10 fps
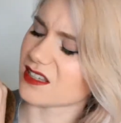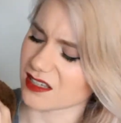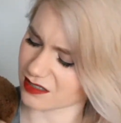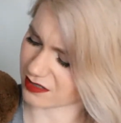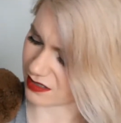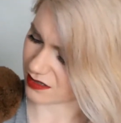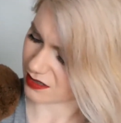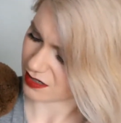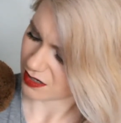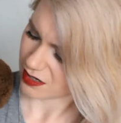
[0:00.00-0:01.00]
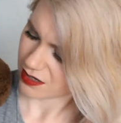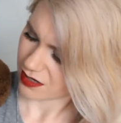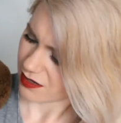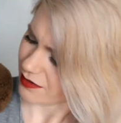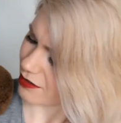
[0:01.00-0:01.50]
ears and
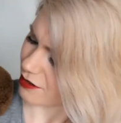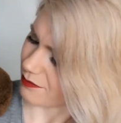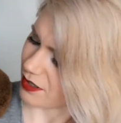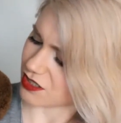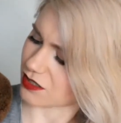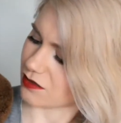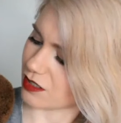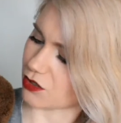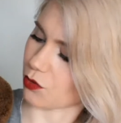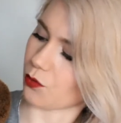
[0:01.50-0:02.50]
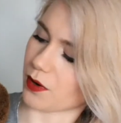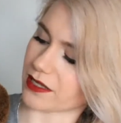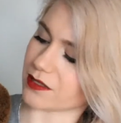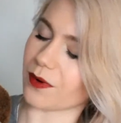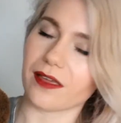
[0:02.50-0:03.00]
um, he just, he'd
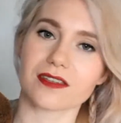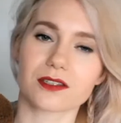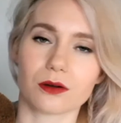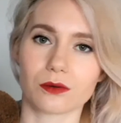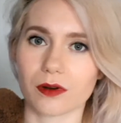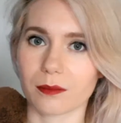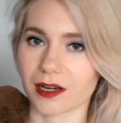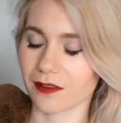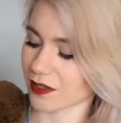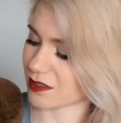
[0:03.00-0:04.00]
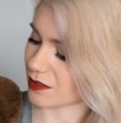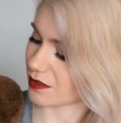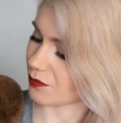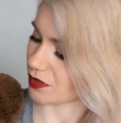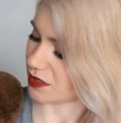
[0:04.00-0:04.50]
always wear this gold ribbon and that's
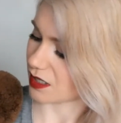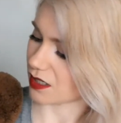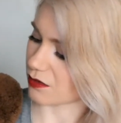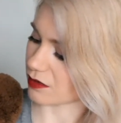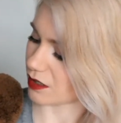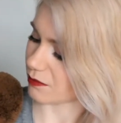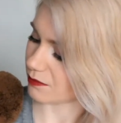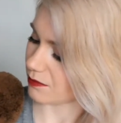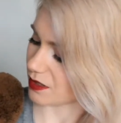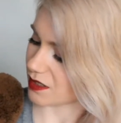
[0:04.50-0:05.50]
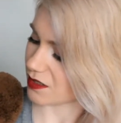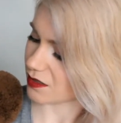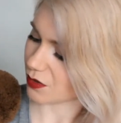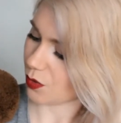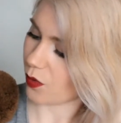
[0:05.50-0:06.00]
what stayed on him. It's
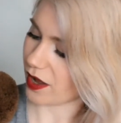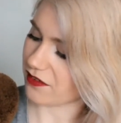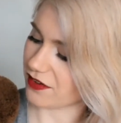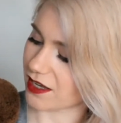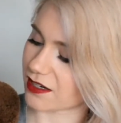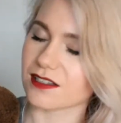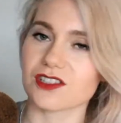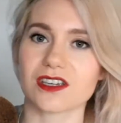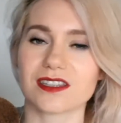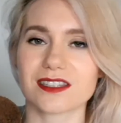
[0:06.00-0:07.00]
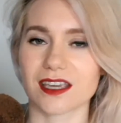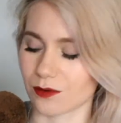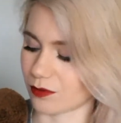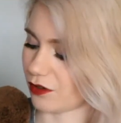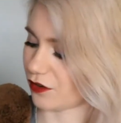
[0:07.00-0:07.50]
quite faded as you can see.
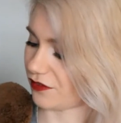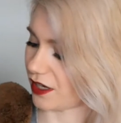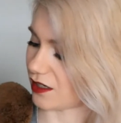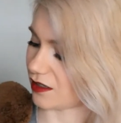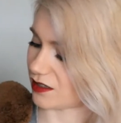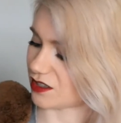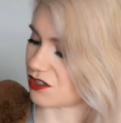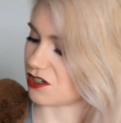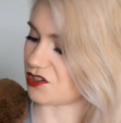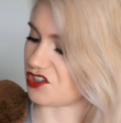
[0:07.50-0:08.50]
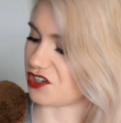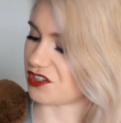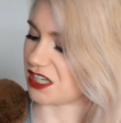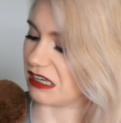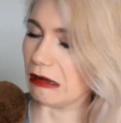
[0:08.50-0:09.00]
Well, not faded, it's
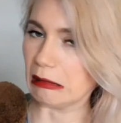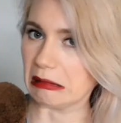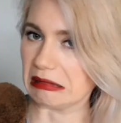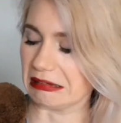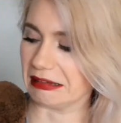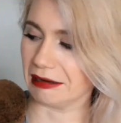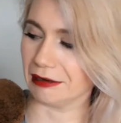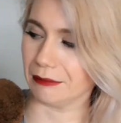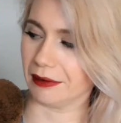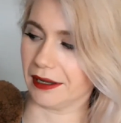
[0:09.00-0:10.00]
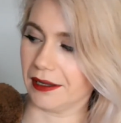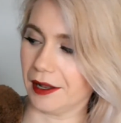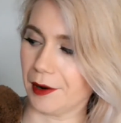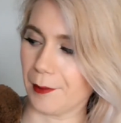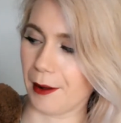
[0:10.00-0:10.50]
dirty. Anyway,
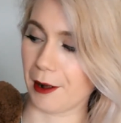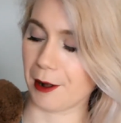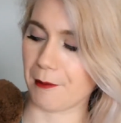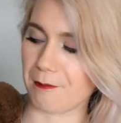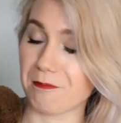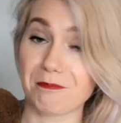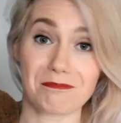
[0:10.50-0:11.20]
um,